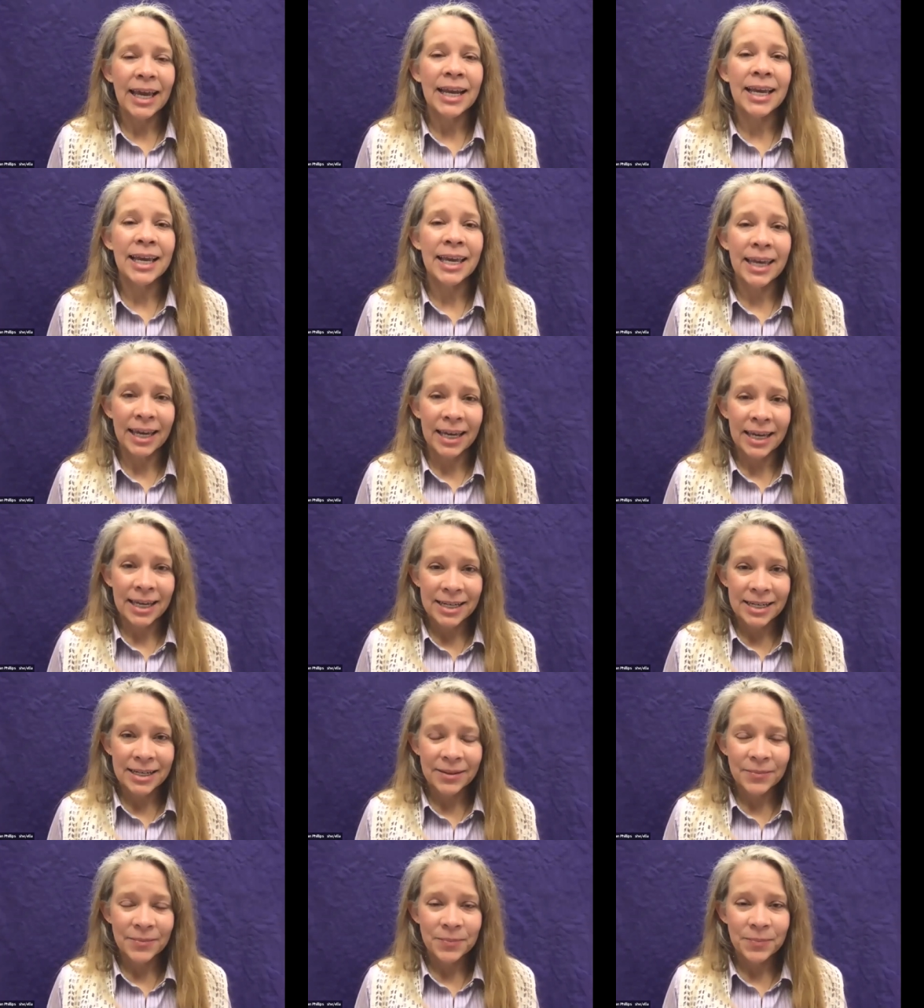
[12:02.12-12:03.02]
and again
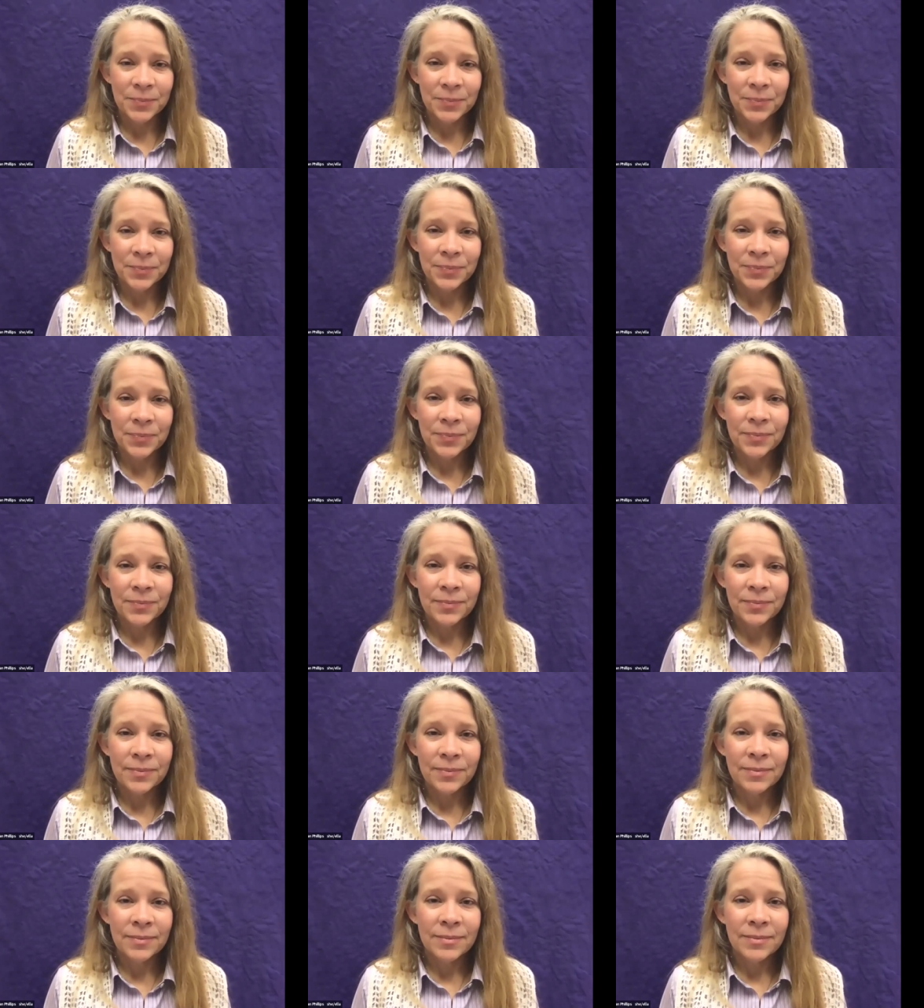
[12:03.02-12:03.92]

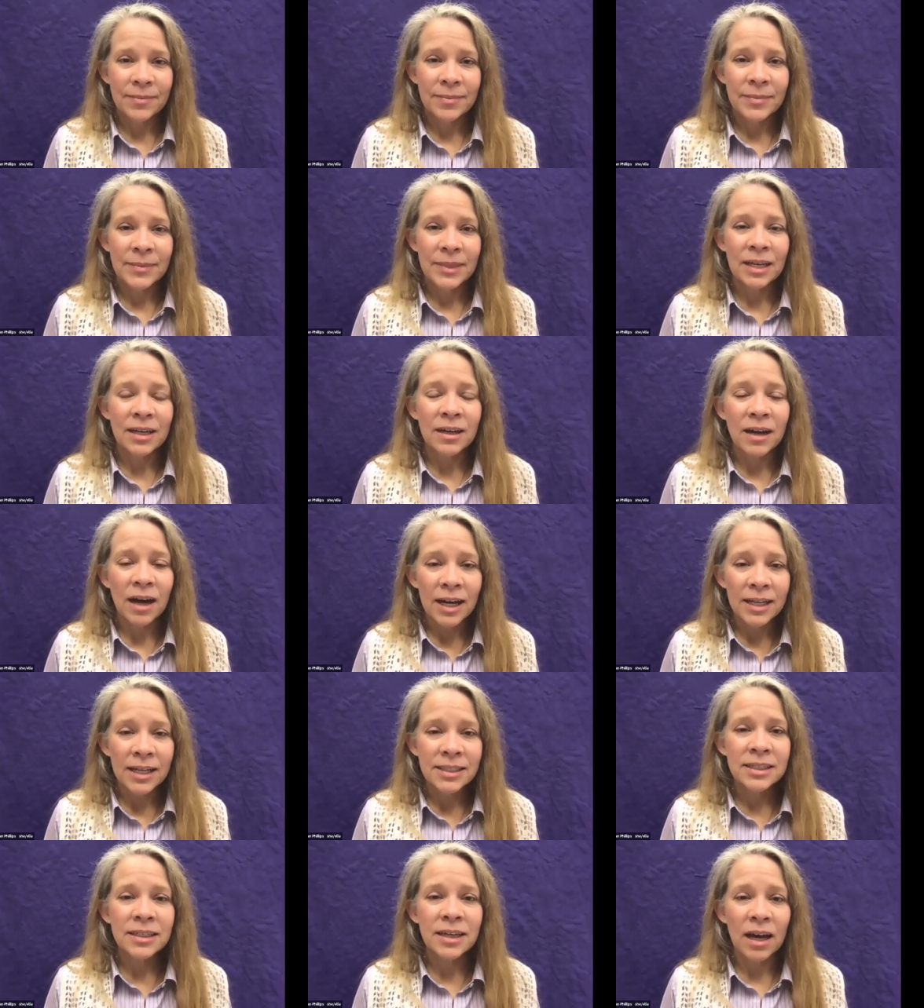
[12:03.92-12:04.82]
that
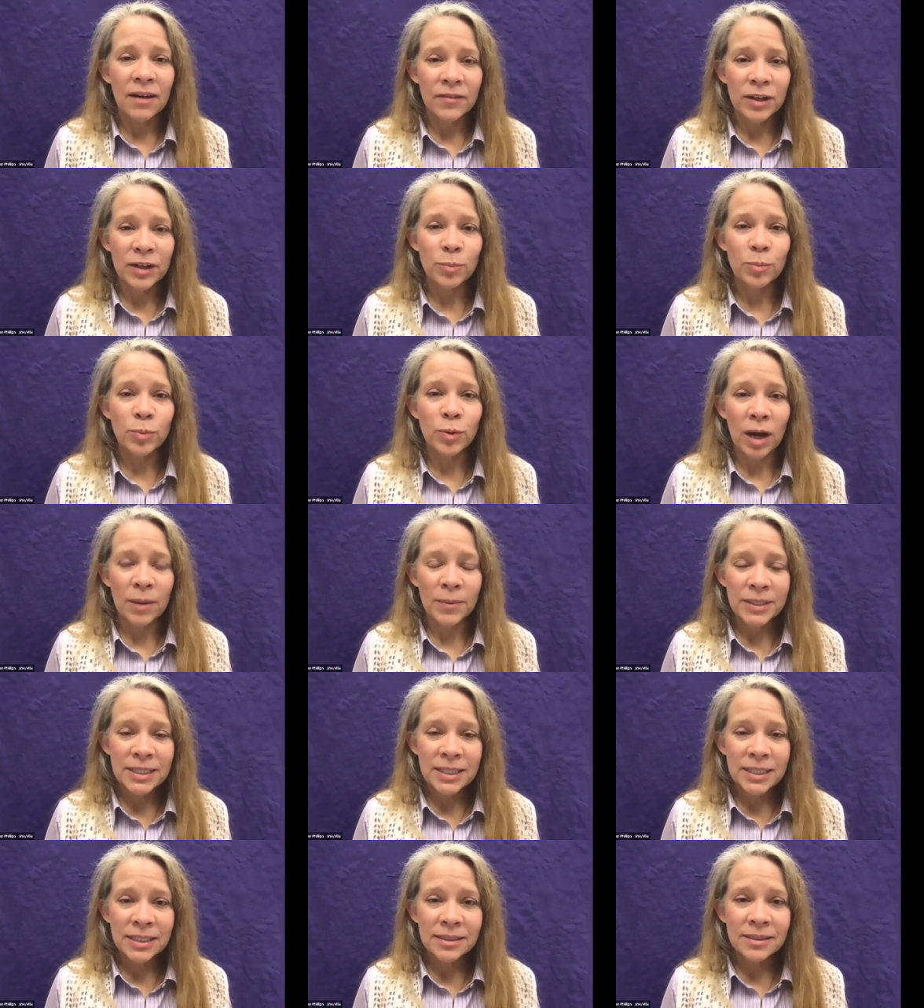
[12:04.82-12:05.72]
God's covenant
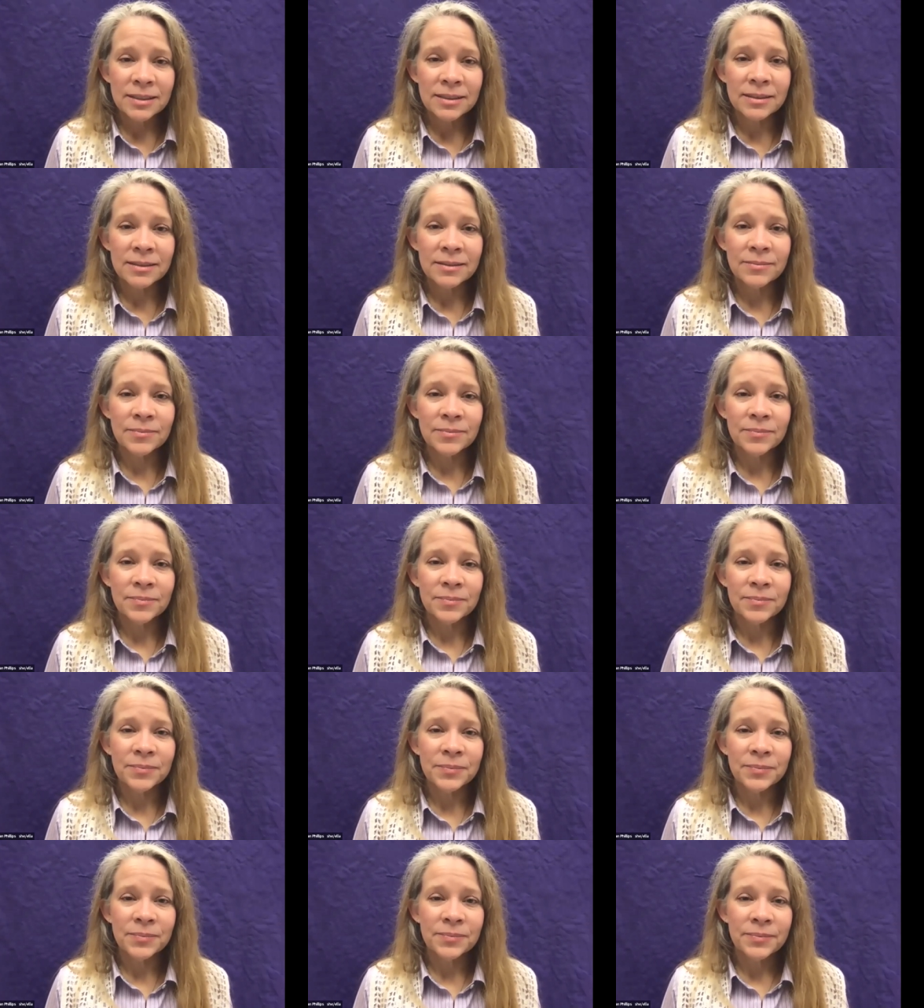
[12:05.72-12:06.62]
promises
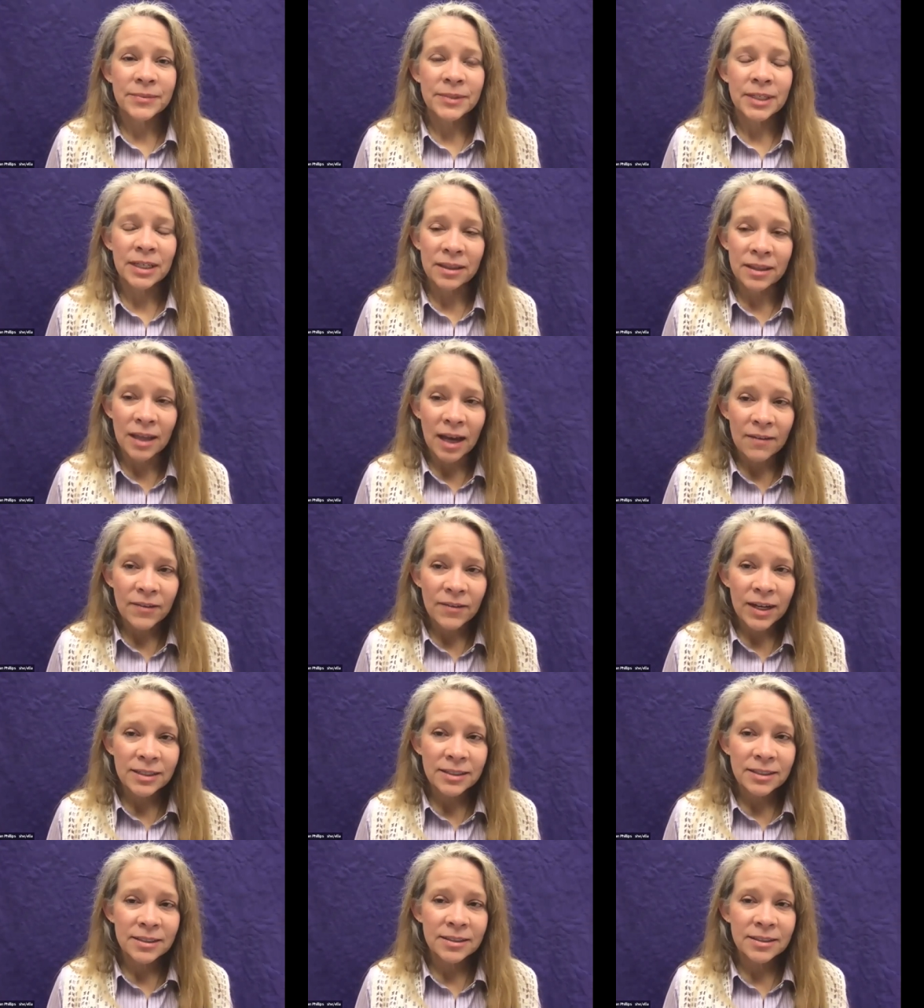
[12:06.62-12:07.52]
to love
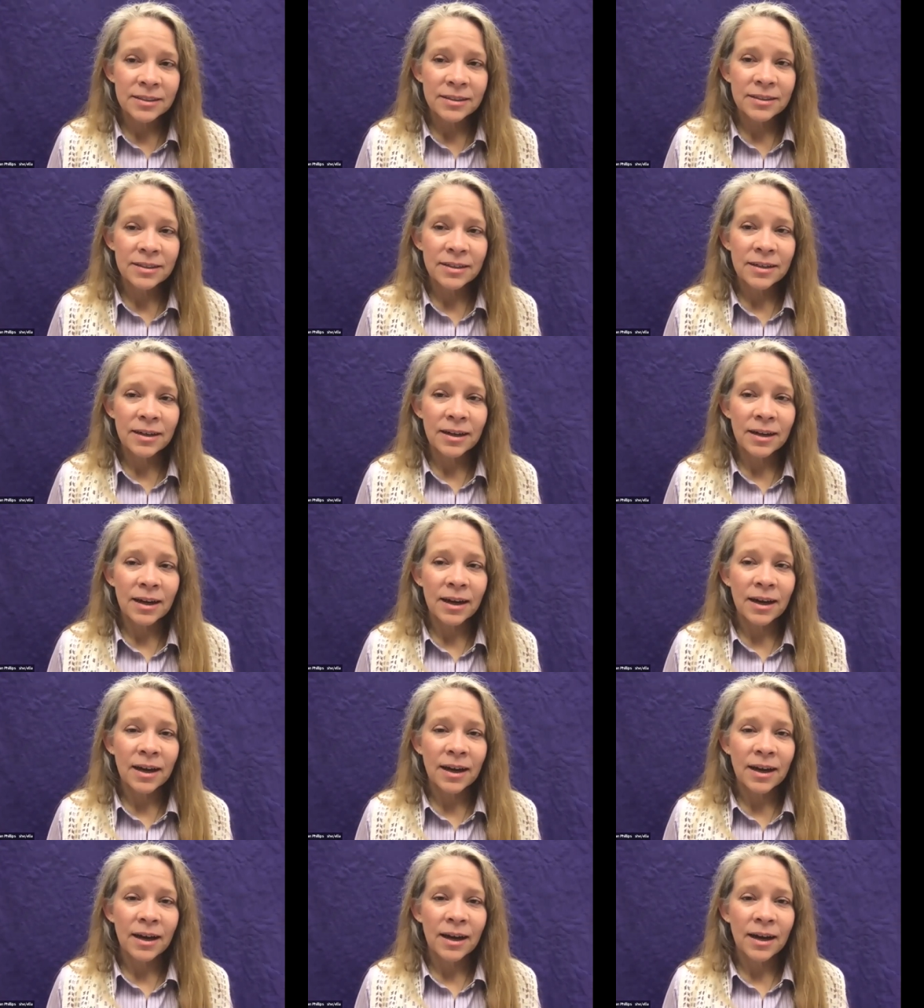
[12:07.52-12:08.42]
us
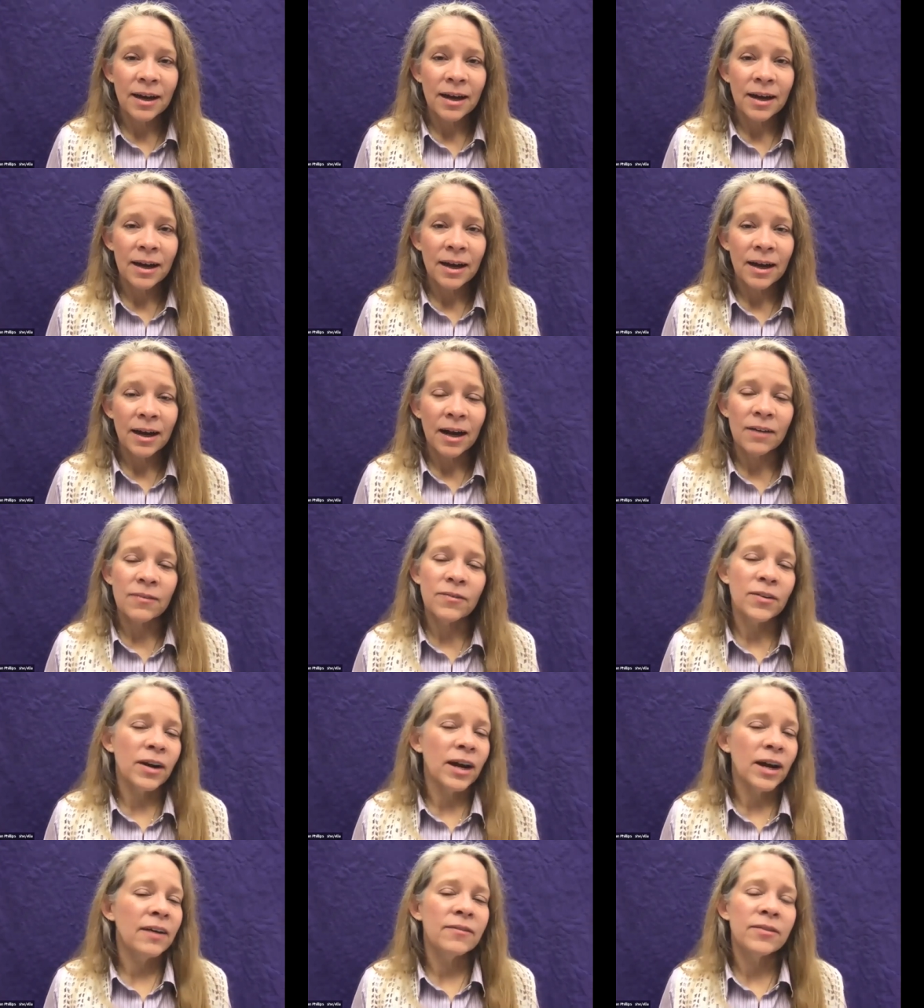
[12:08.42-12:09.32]
are
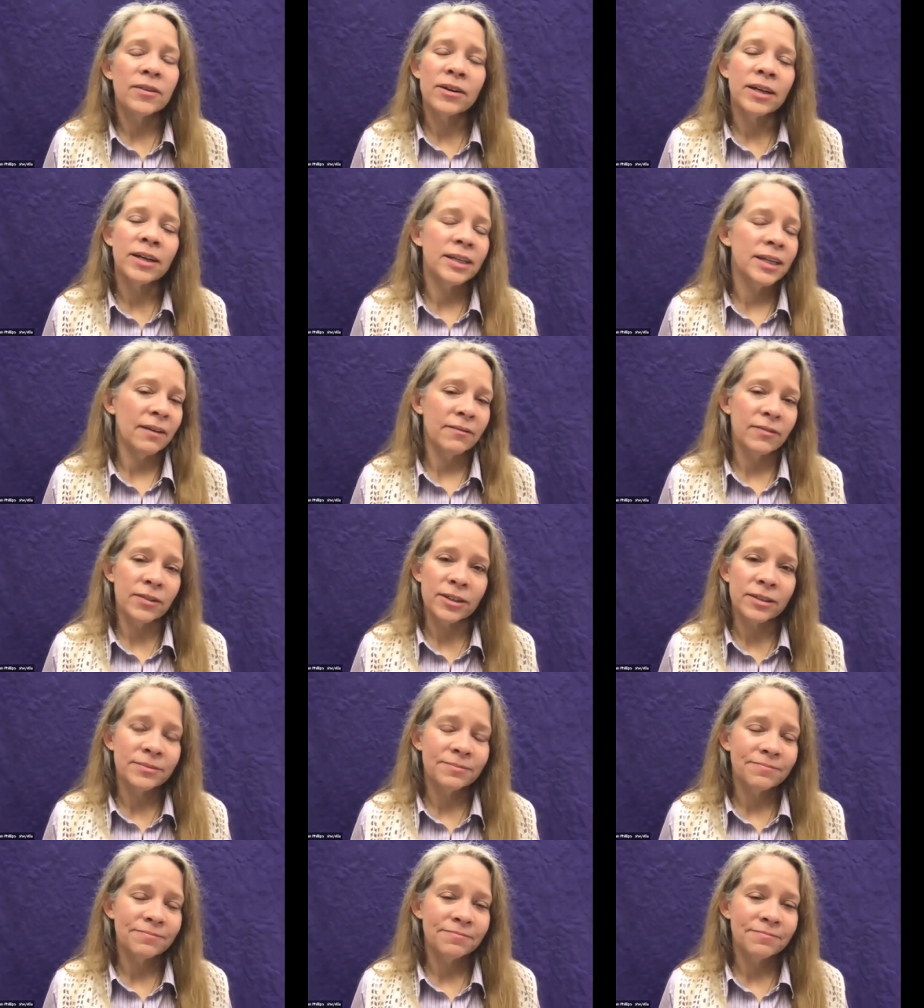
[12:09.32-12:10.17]
forever and ever.